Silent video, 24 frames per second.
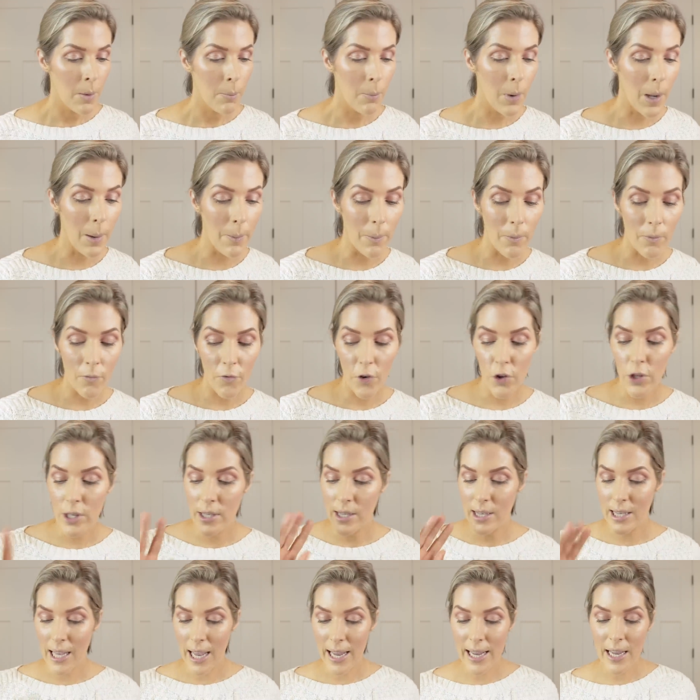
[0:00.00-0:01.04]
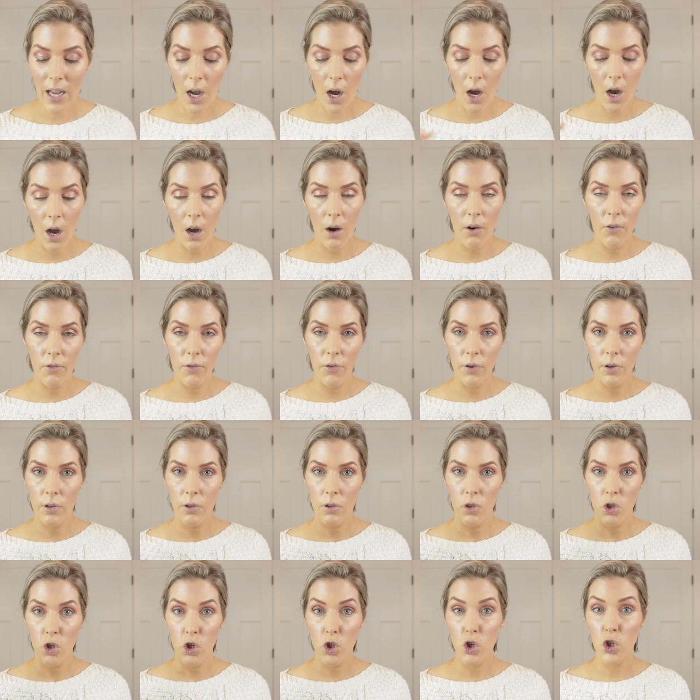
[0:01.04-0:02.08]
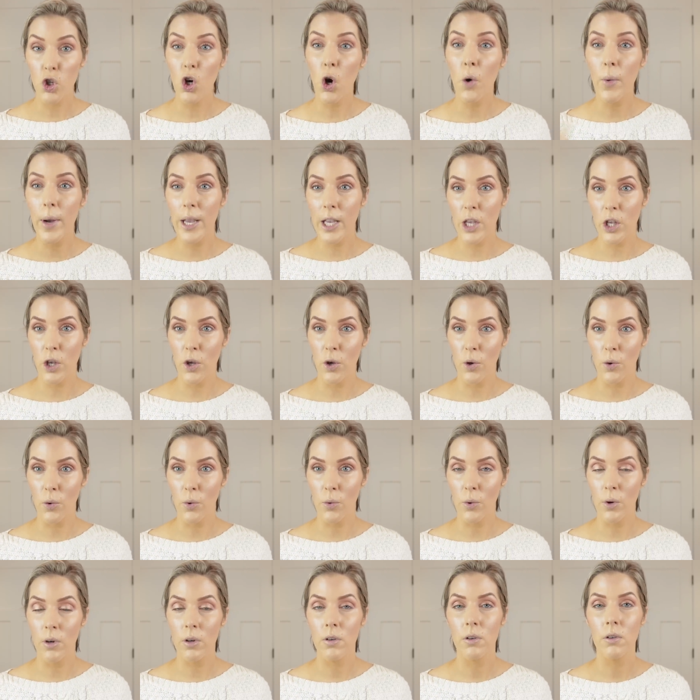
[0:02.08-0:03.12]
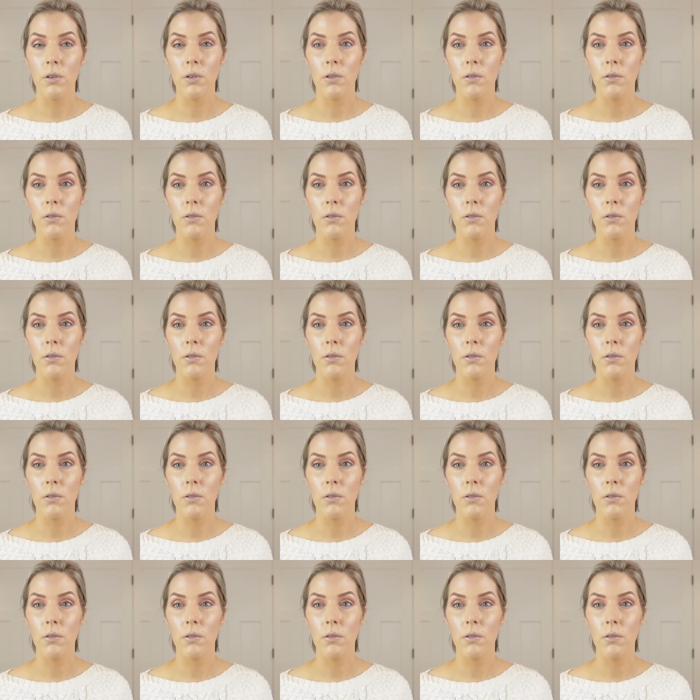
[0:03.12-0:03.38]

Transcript: But for the sake of showing you